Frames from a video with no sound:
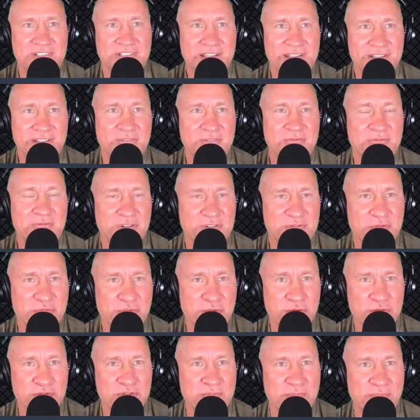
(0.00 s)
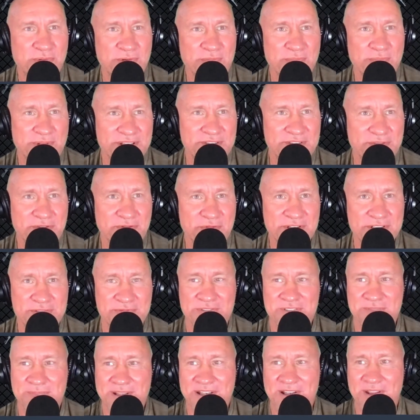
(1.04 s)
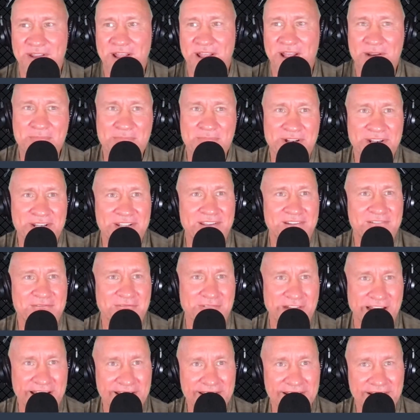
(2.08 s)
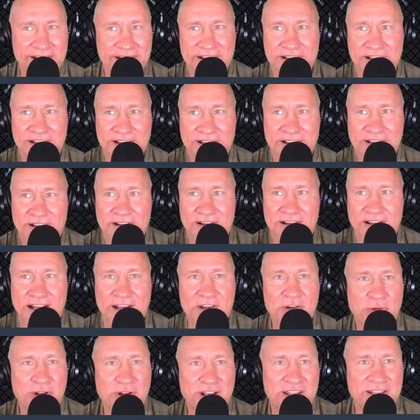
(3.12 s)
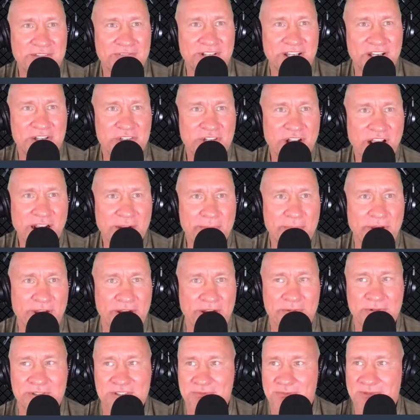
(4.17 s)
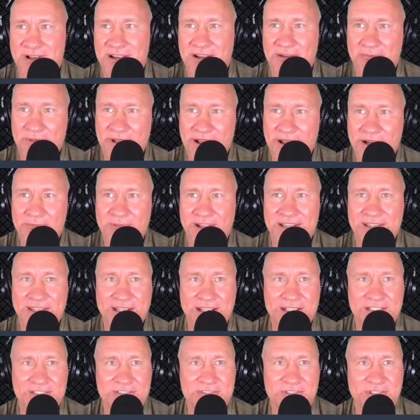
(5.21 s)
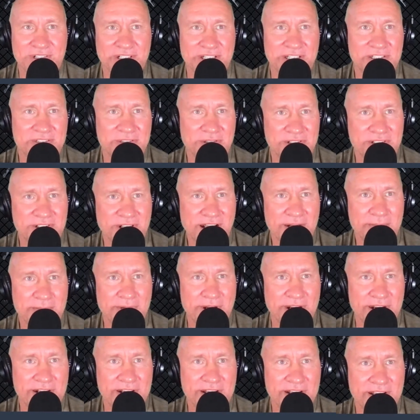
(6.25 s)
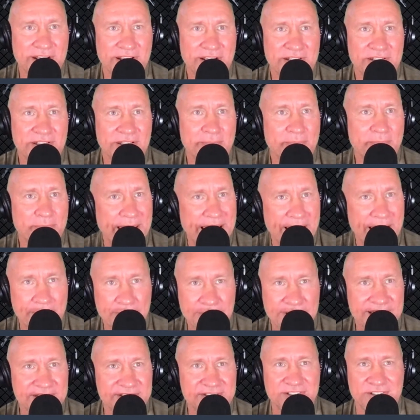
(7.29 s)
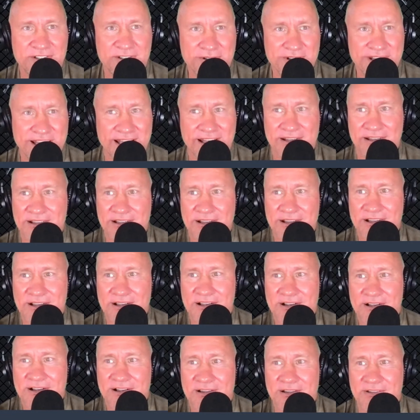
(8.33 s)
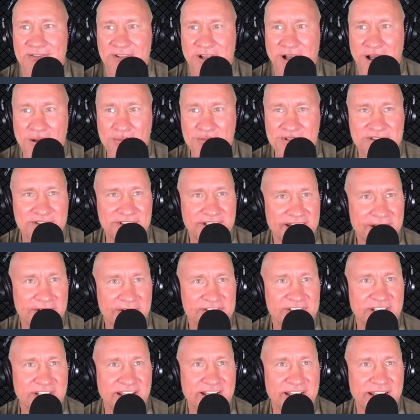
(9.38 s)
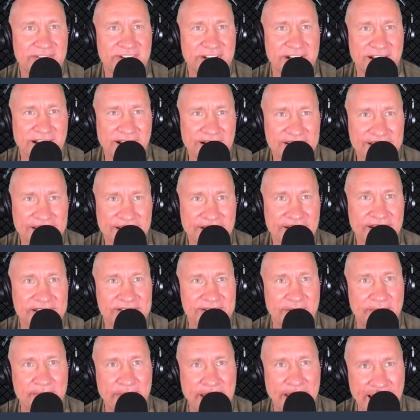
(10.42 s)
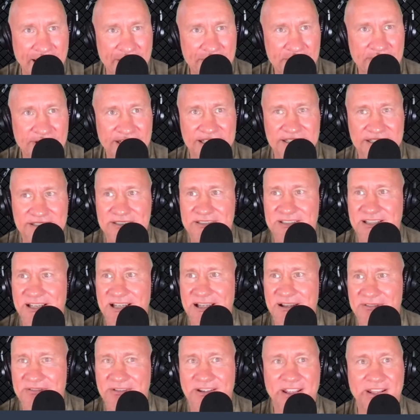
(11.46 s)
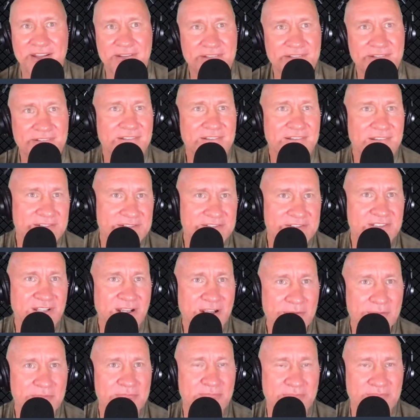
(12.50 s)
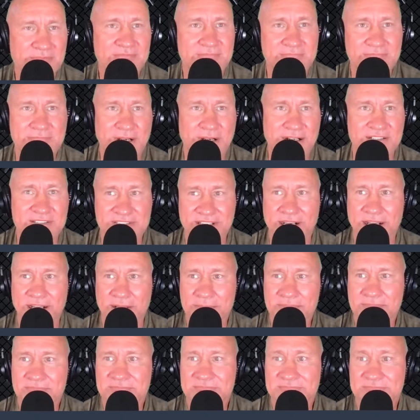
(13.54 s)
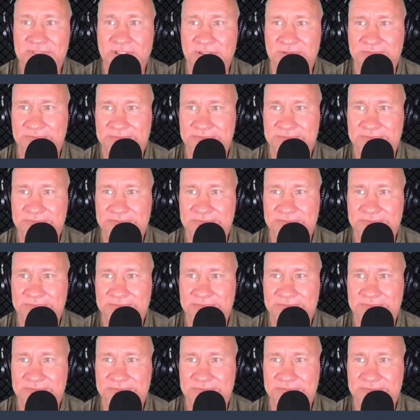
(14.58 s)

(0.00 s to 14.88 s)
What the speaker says: And the rules are put in place for a reason. We spend a lot of money on rent. I don't want to live in a dog park, which behind my deck is turning into a dog park. Bad place to do that. If Tom is sitting outside having a cocktail, it's a bad place to have a dog park set up. So,